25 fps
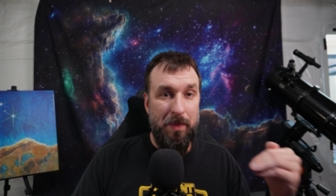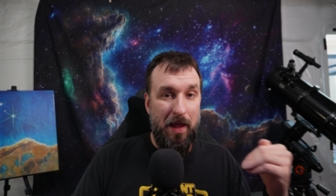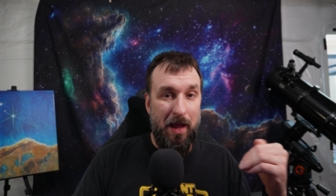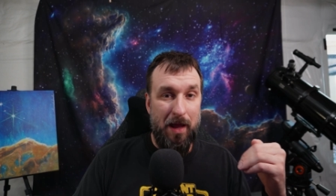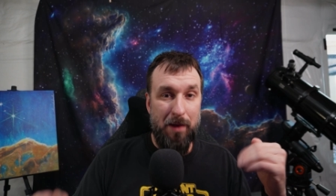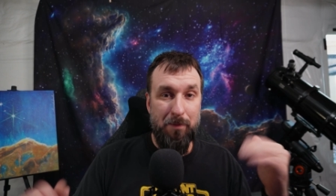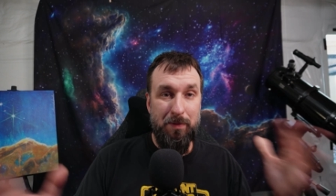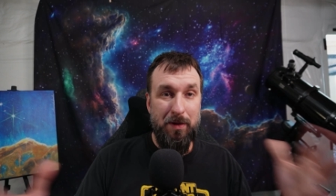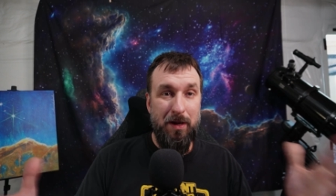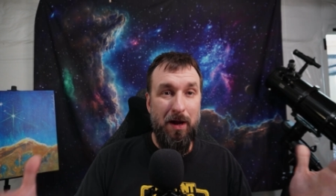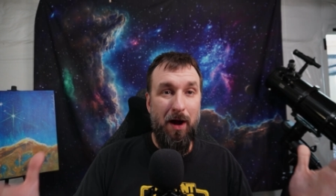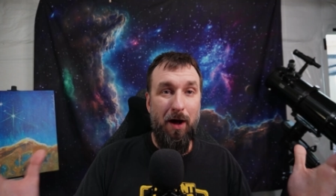
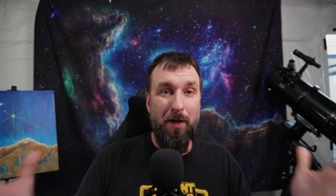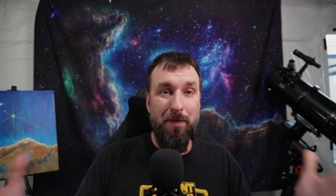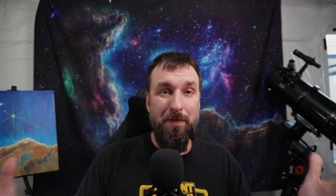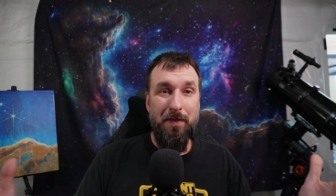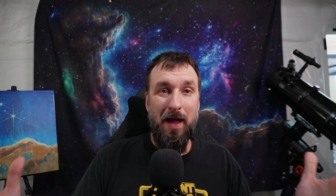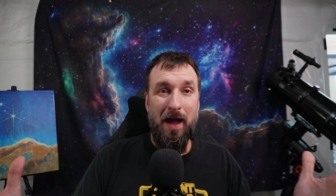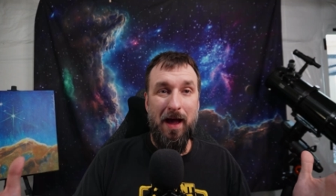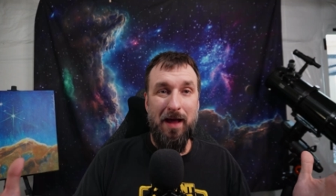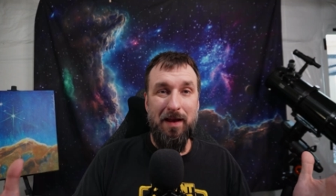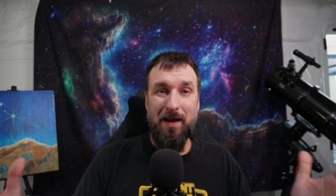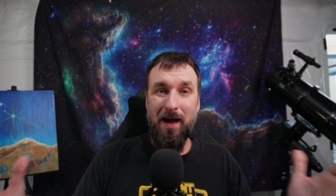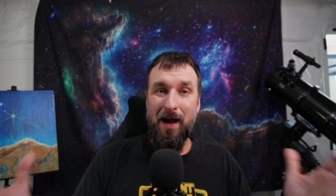And beyond
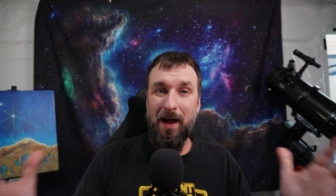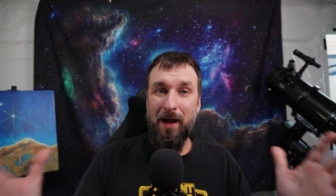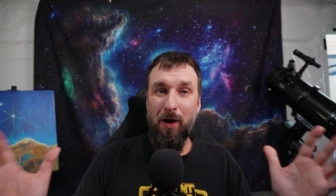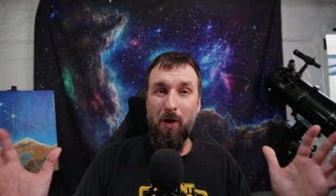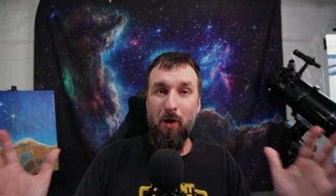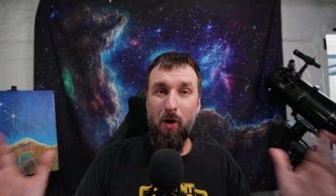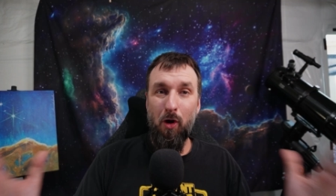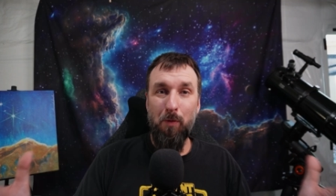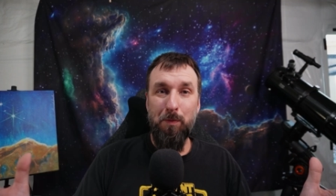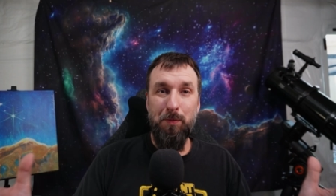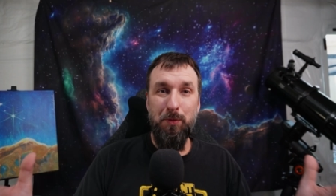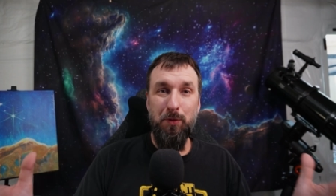that, I
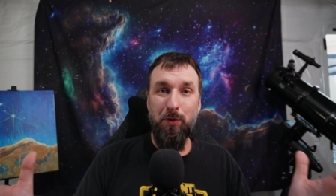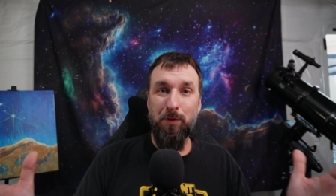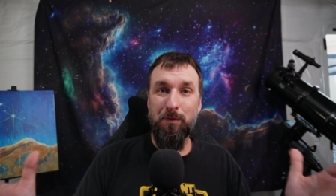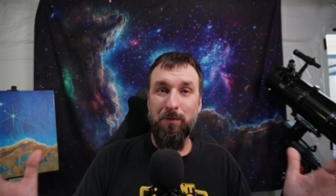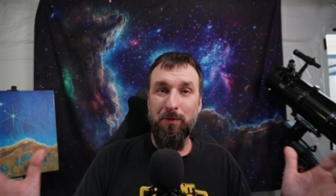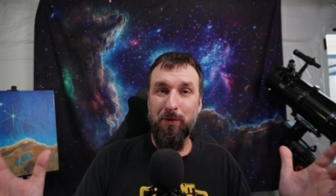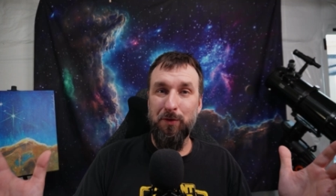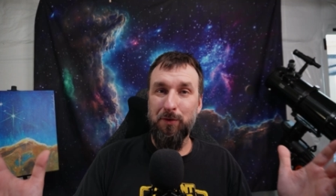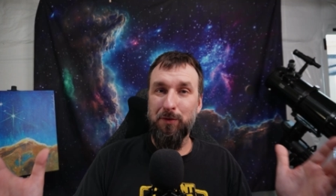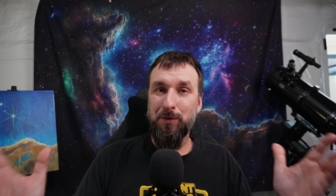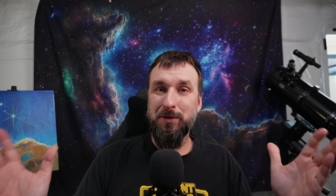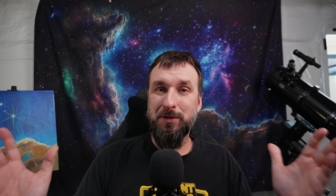hope you have
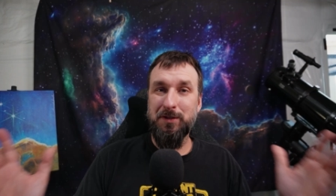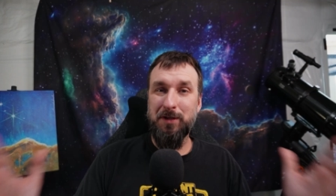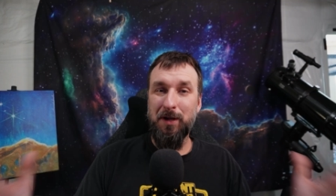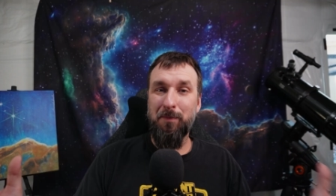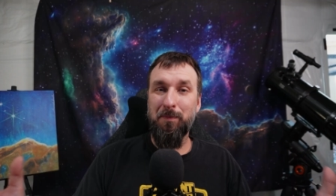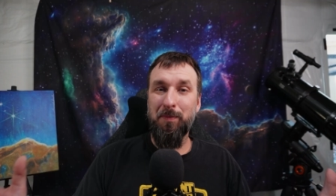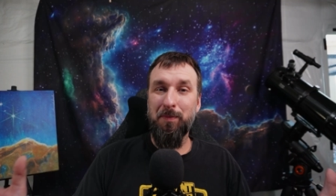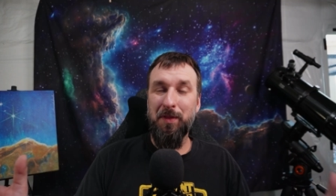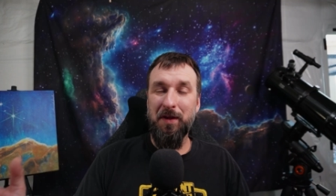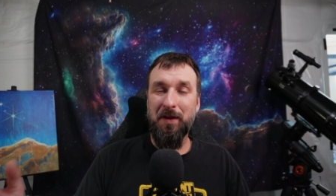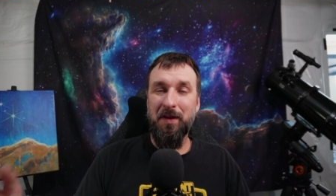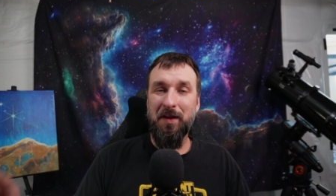learned
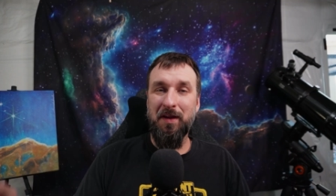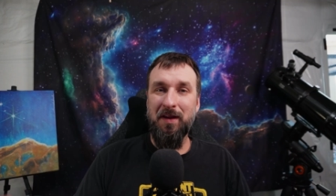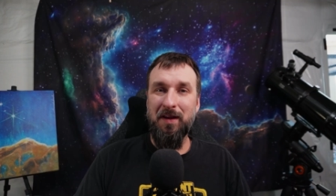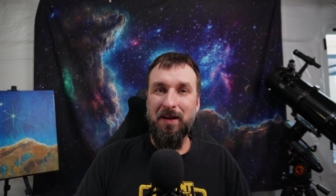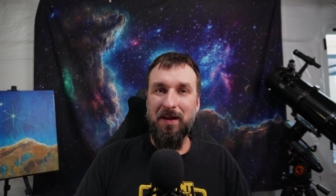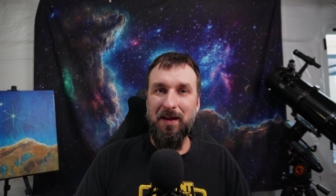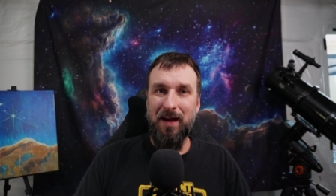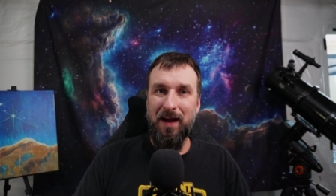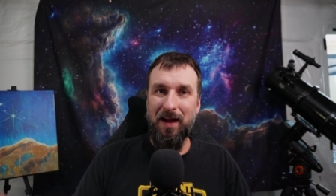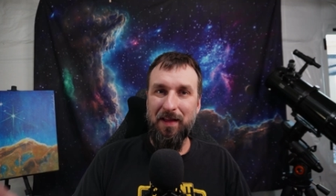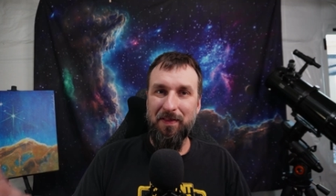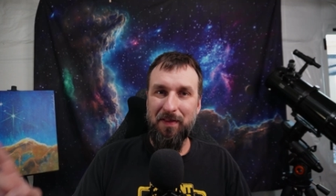something
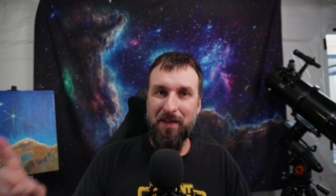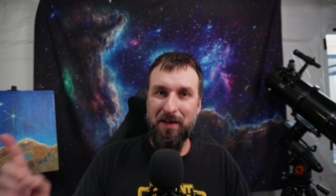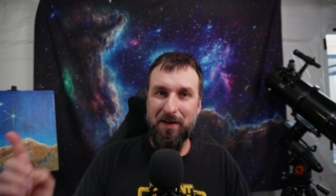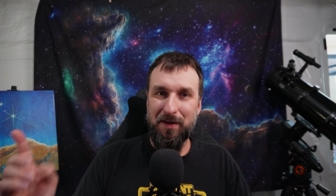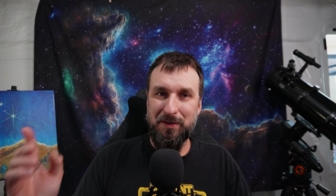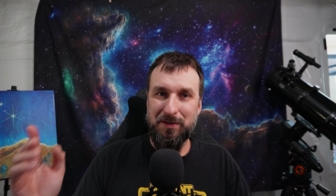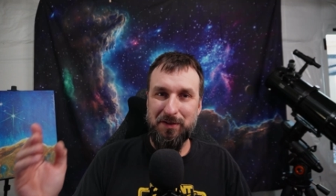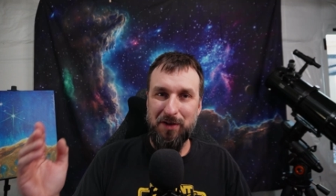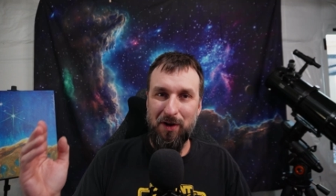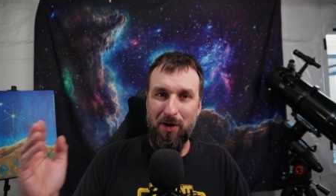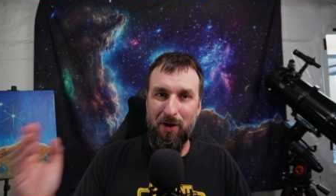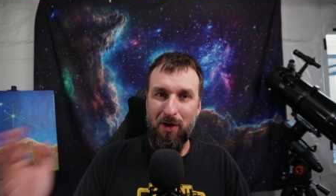and let
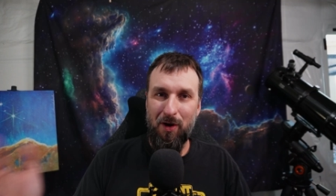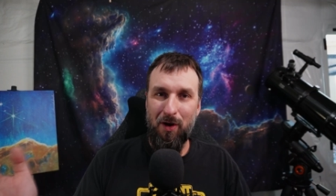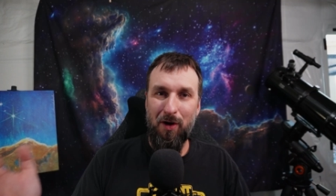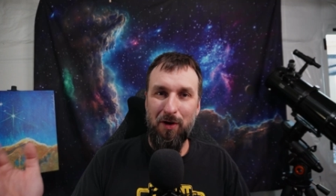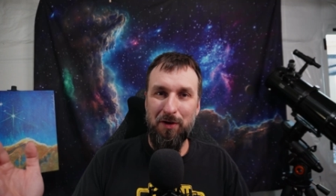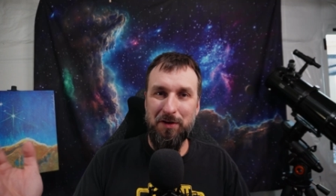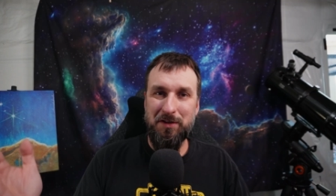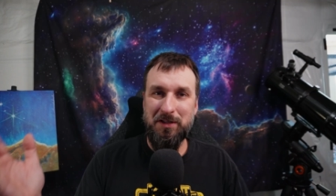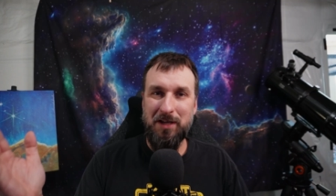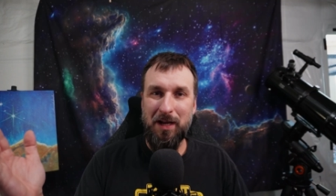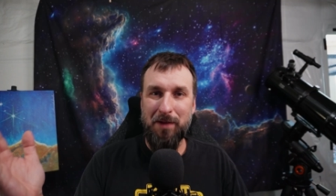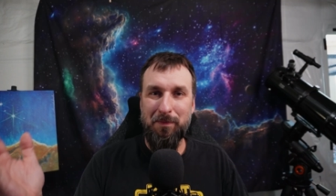us
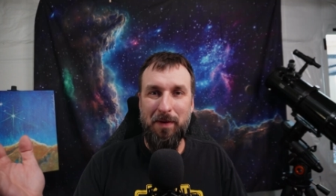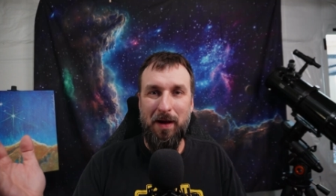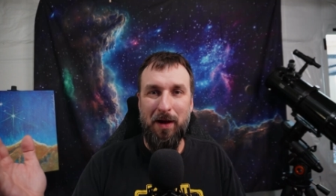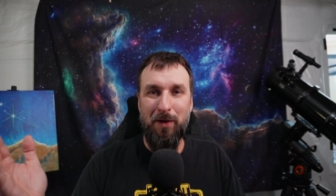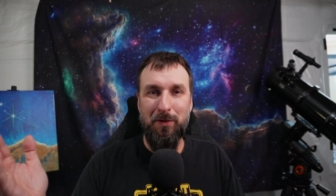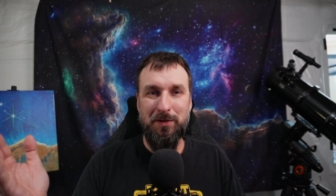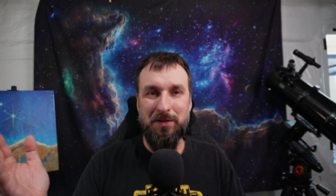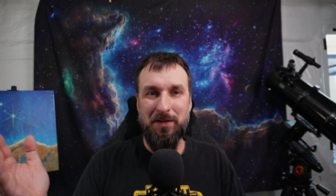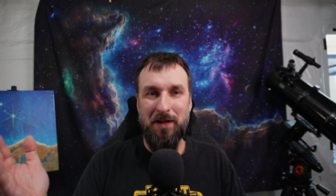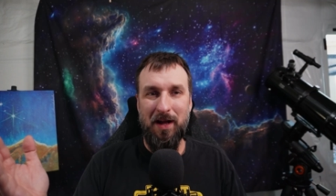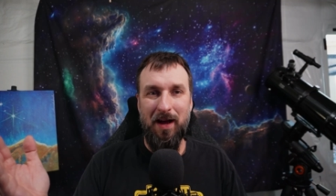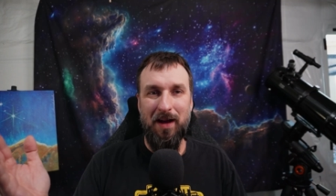all step
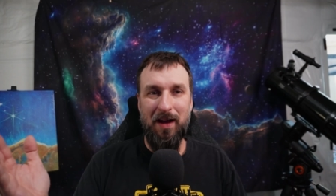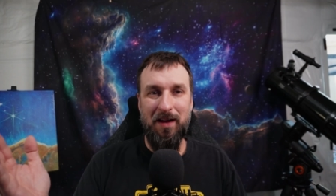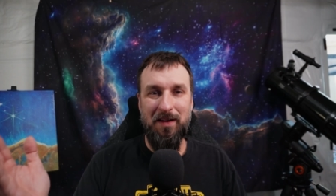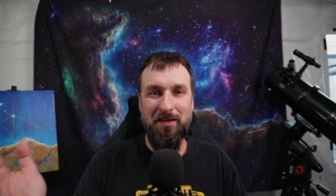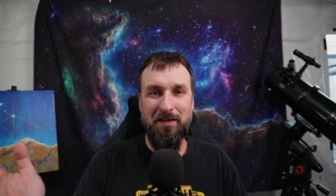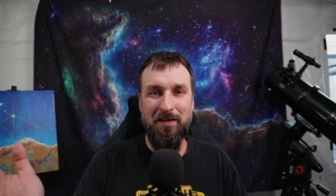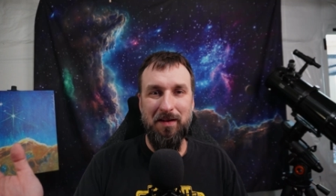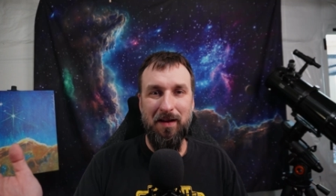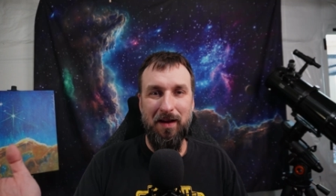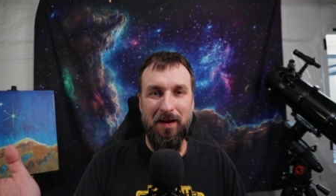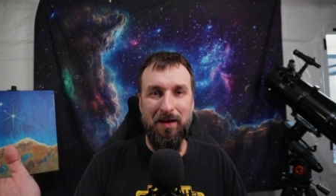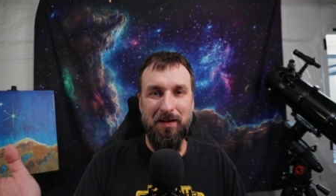outside
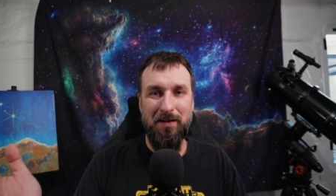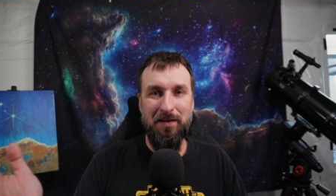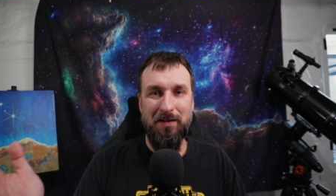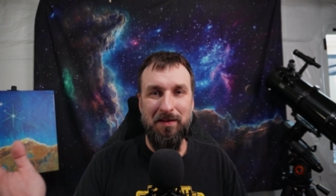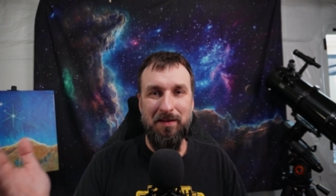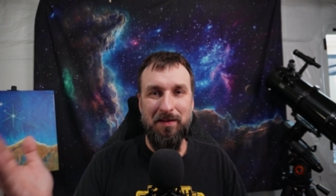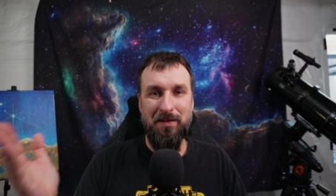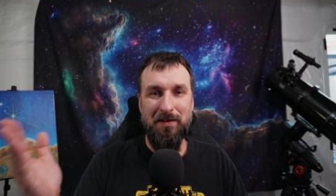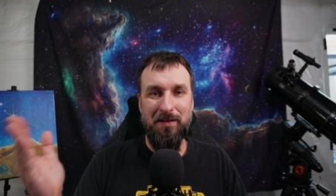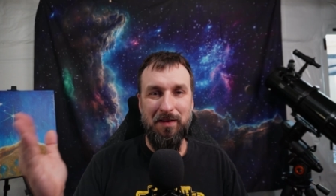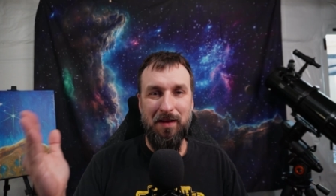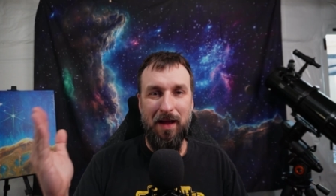tonight
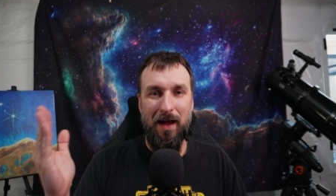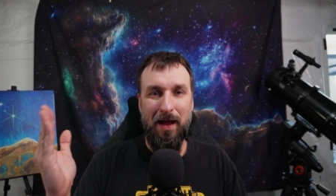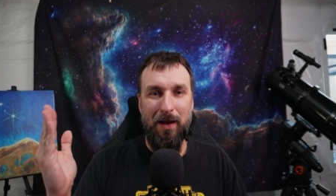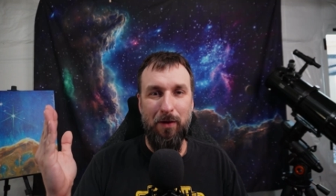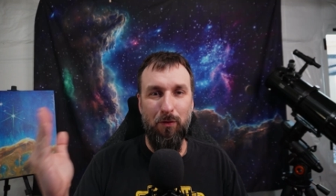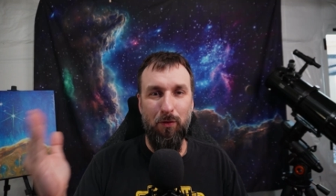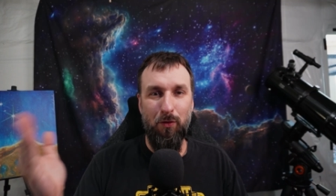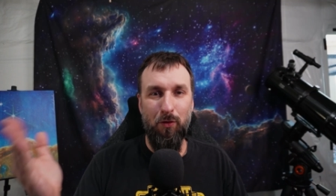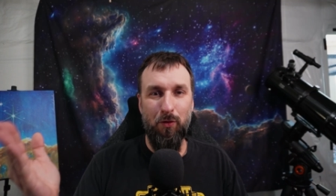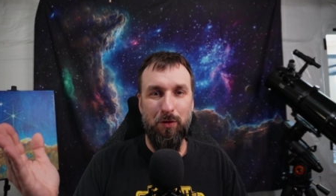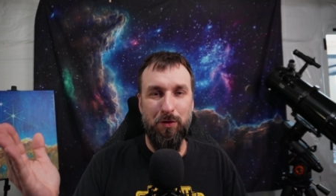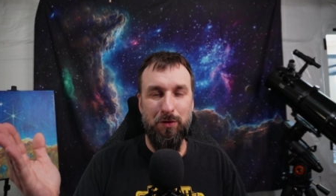
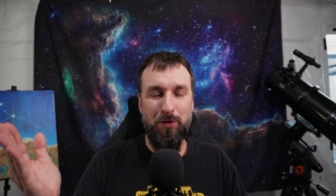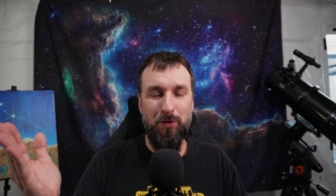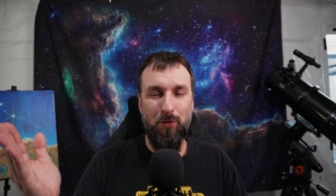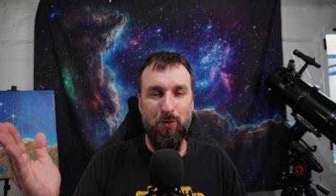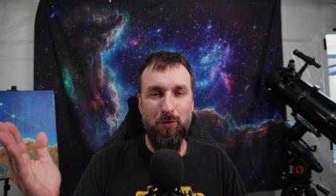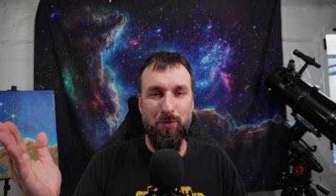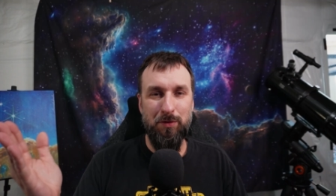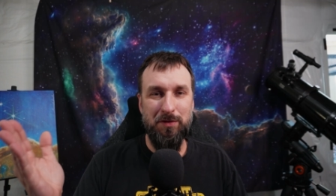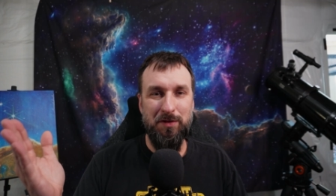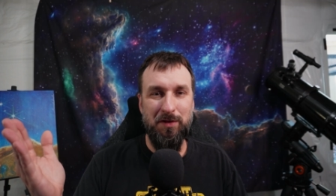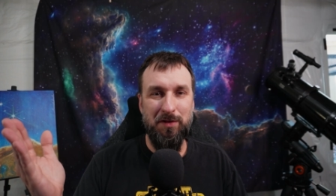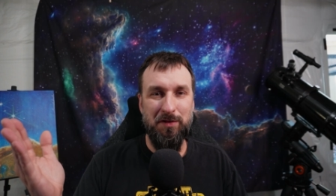and look
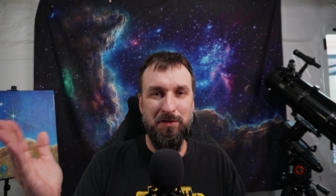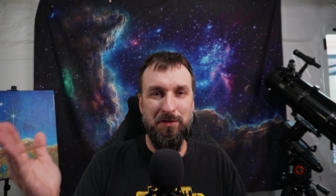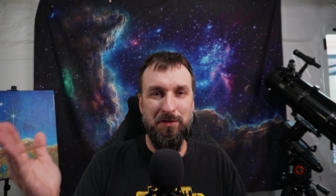towards the